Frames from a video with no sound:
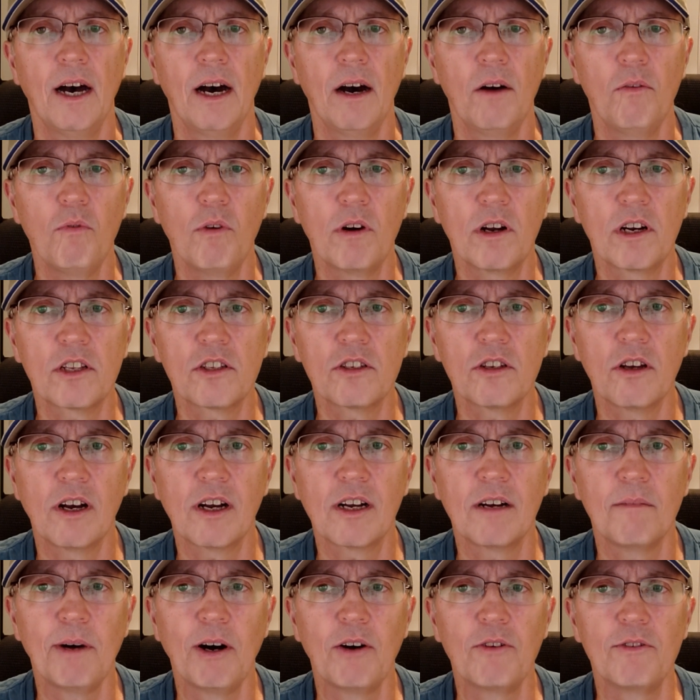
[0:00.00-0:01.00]
I want to
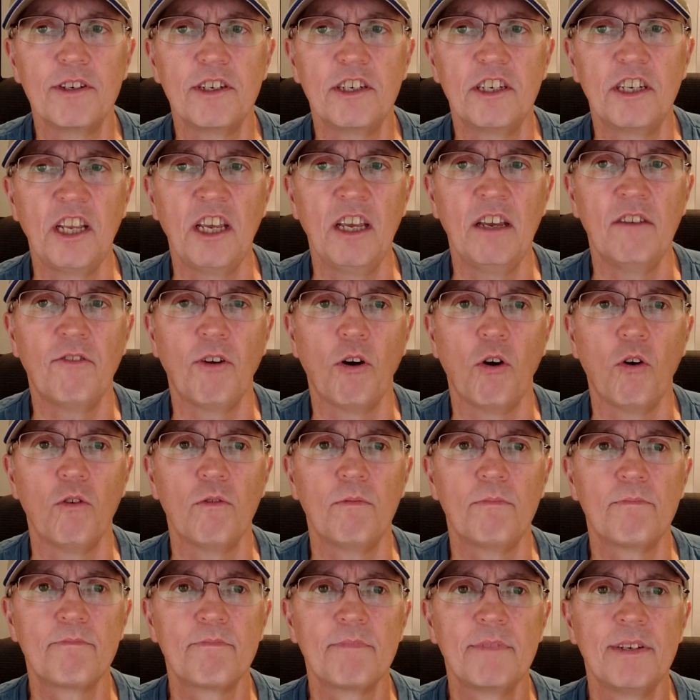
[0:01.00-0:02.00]
talk about Devo.
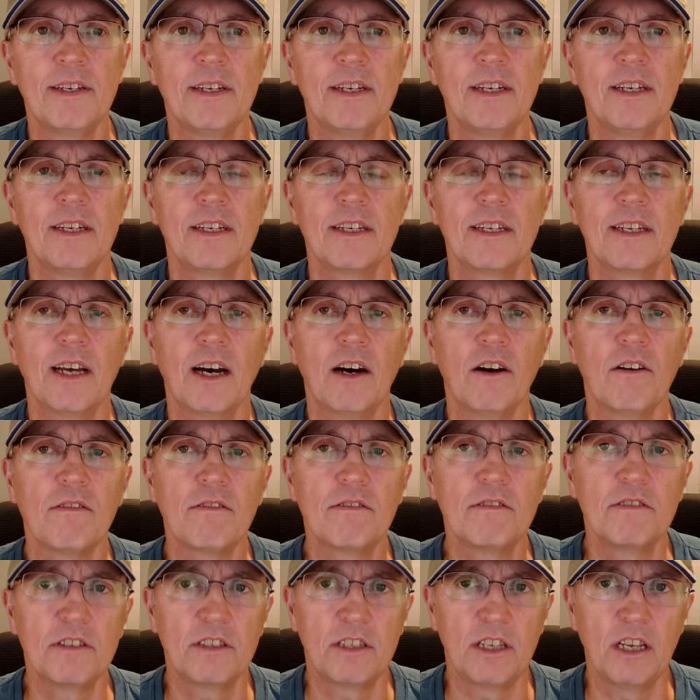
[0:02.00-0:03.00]
Now,
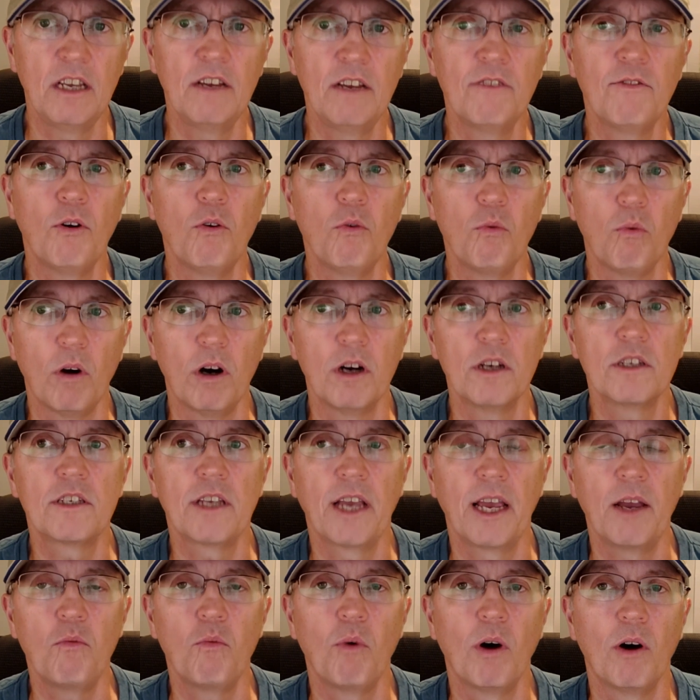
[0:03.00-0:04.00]
Devo was
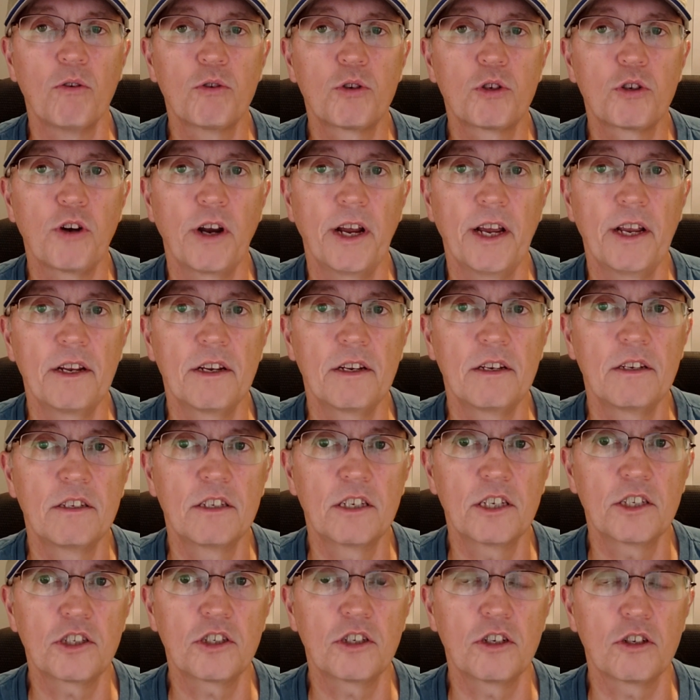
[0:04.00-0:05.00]
a well-trained
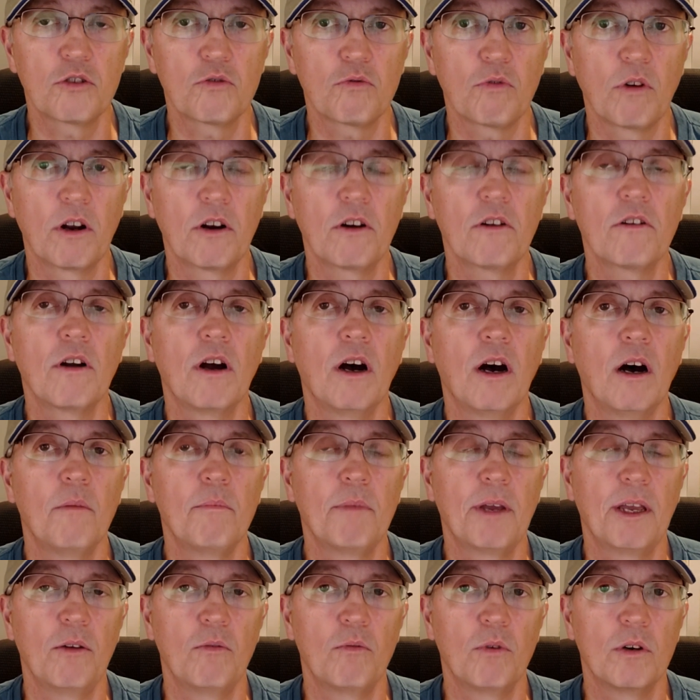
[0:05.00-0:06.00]
distance runner.
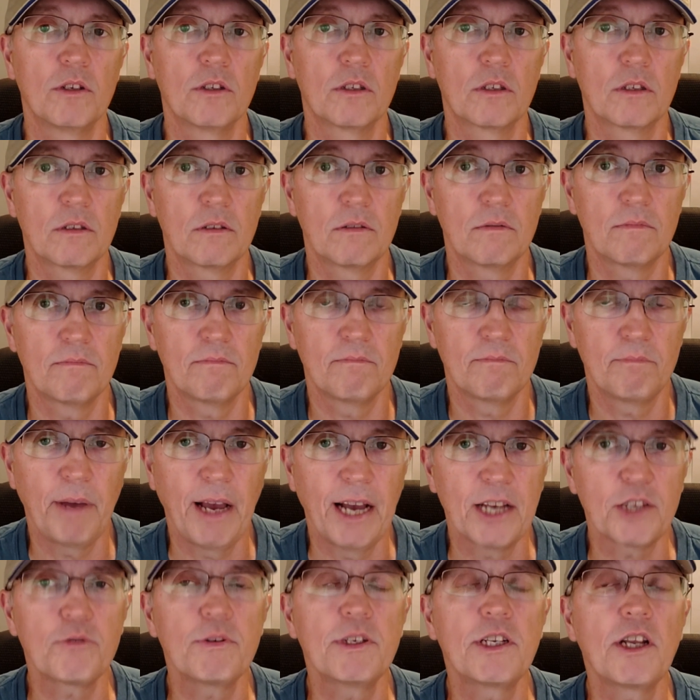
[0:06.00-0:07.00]
He was
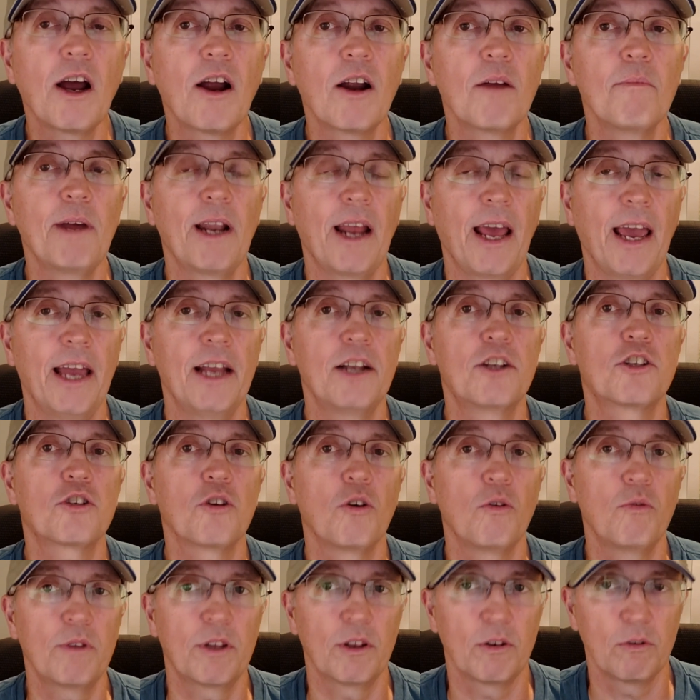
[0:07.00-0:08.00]
past retirement age,
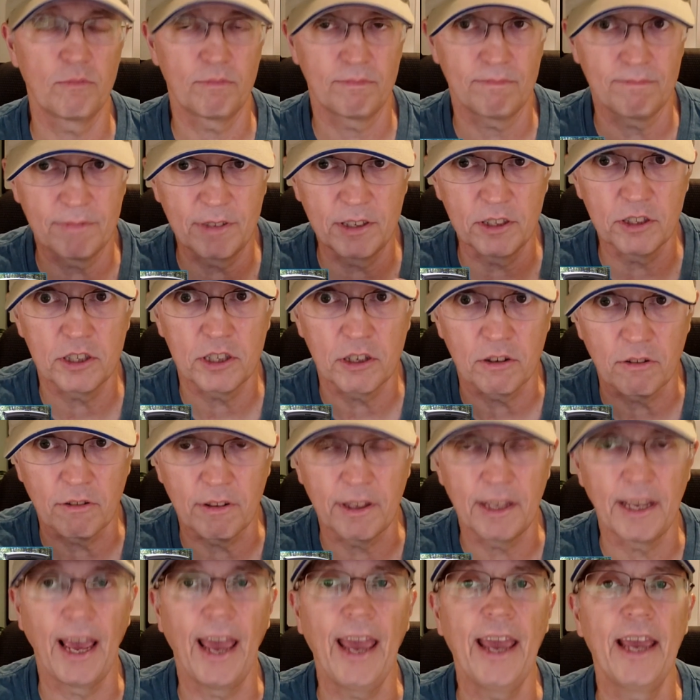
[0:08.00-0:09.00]
so consider
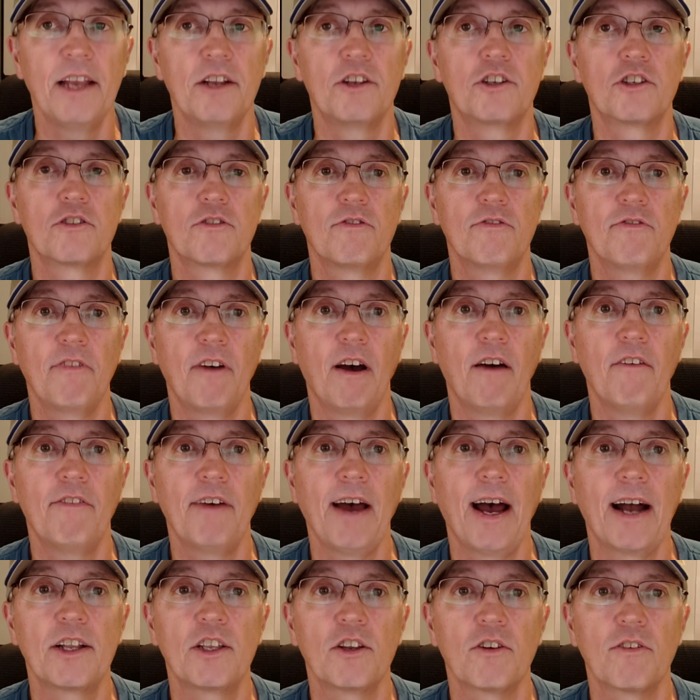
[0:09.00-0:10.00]
the age
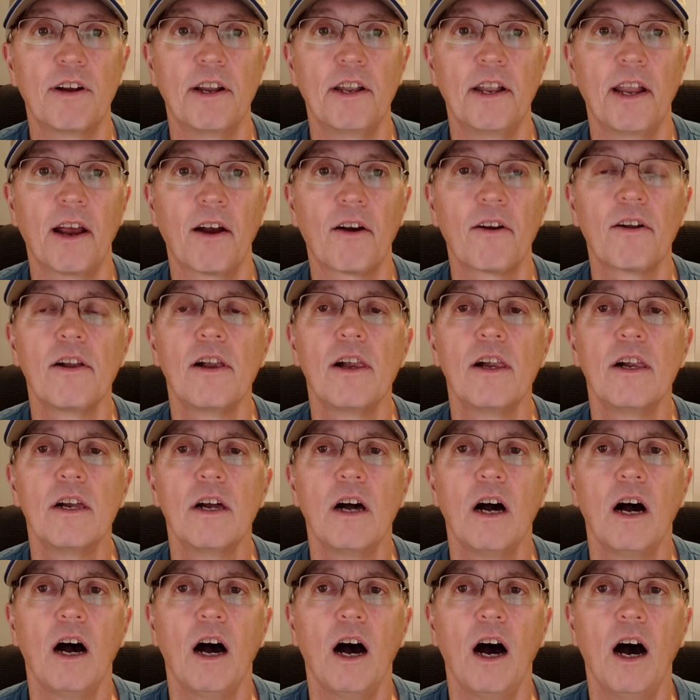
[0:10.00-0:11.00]
factor in there.
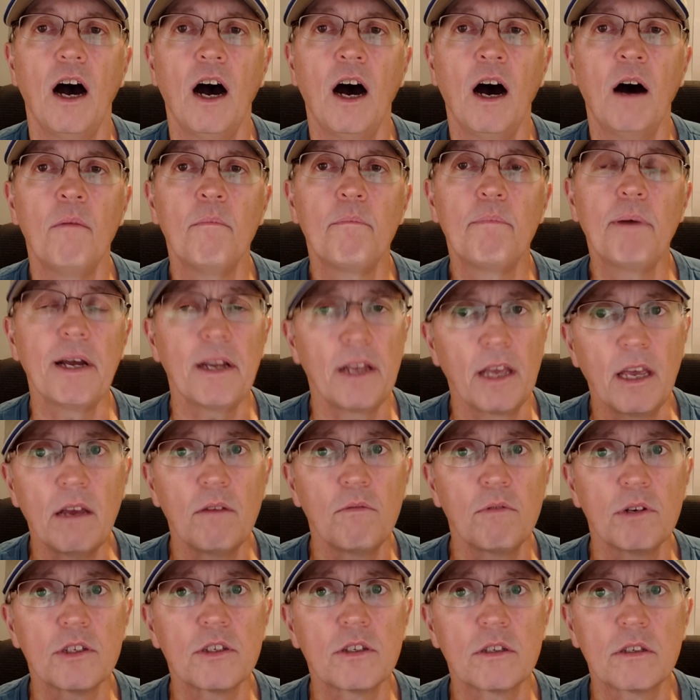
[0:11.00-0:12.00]
But he
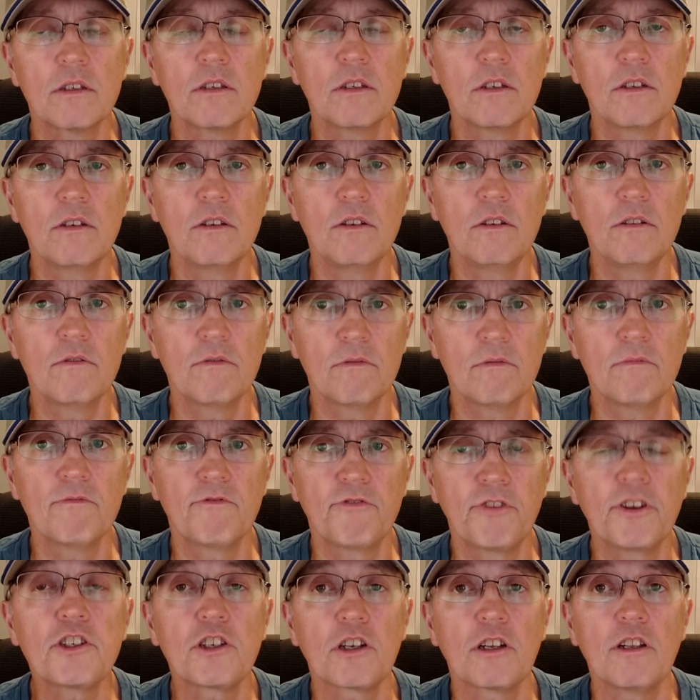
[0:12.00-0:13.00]
was
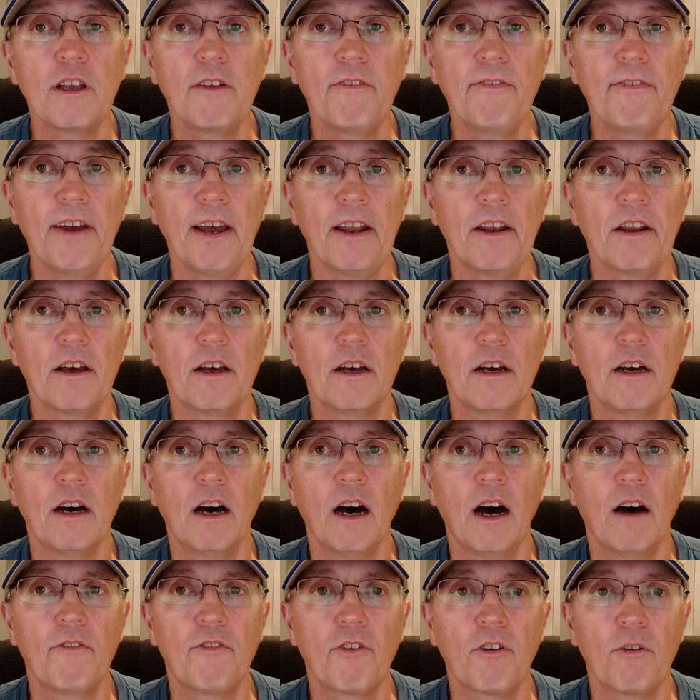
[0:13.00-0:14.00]
physically fit
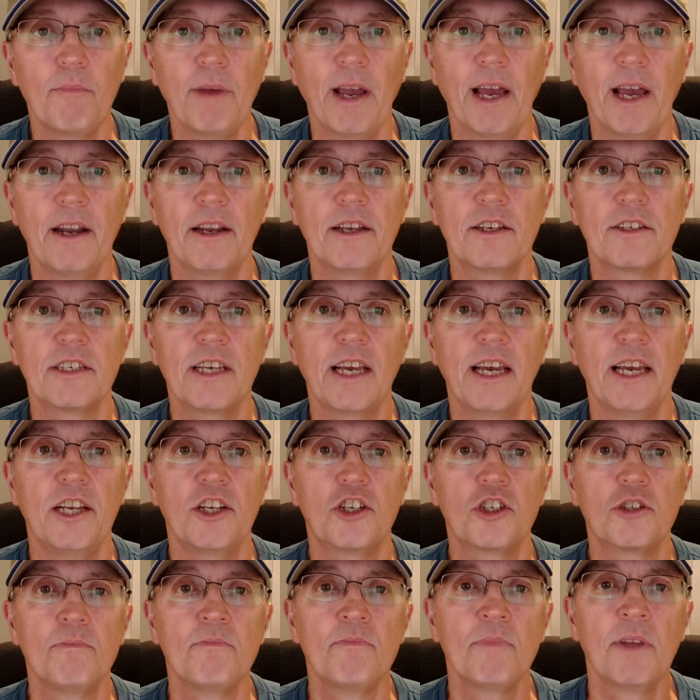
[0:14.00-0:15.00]
for a man his
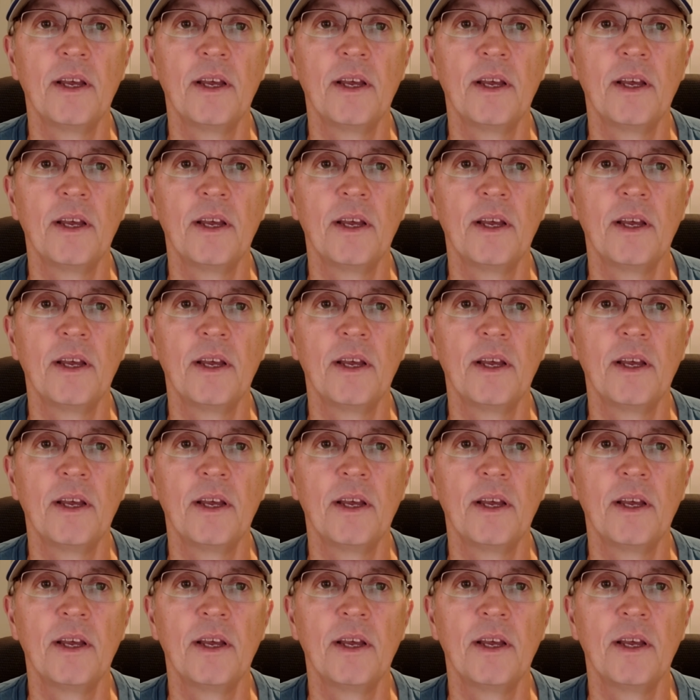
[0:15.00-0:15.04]
age.